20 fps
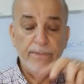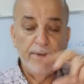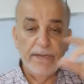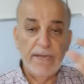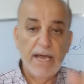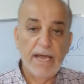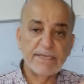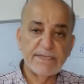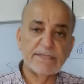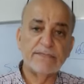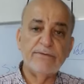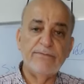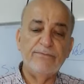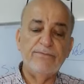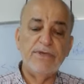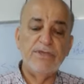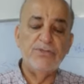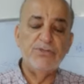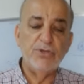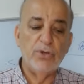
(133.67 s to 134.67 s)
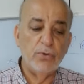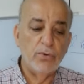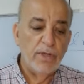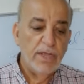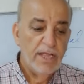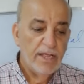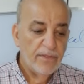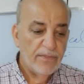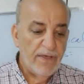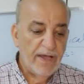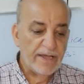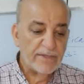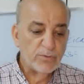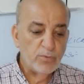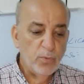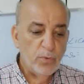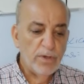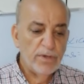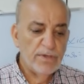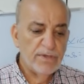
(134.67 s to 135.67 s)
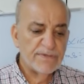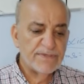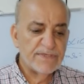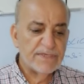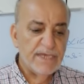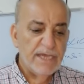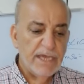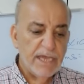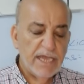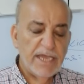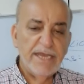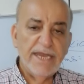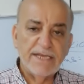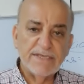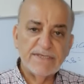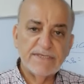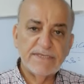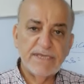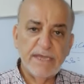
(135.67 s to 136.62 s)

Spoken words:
the last video, that words in a